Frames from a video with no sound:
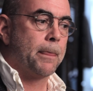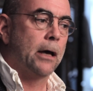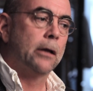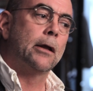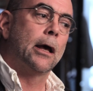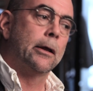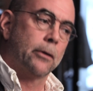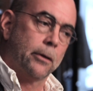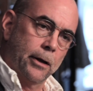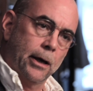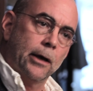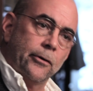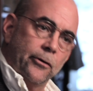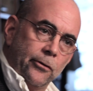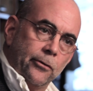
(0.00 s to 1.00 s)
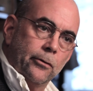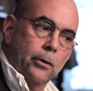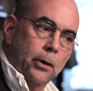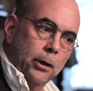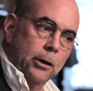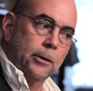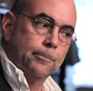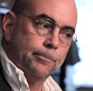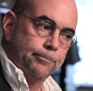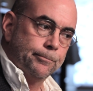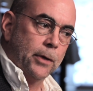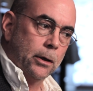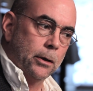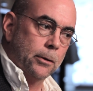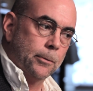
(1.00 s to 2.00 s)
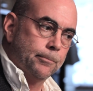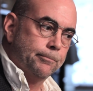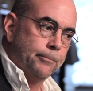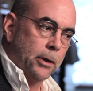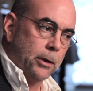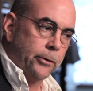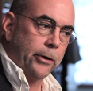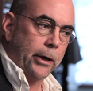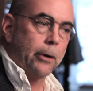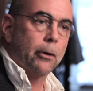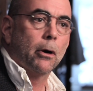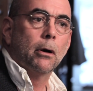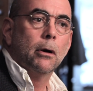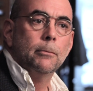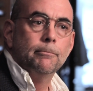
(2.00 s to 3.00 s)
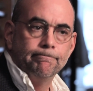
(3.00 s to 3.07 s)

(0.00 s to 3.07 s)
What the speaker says: And less a terror.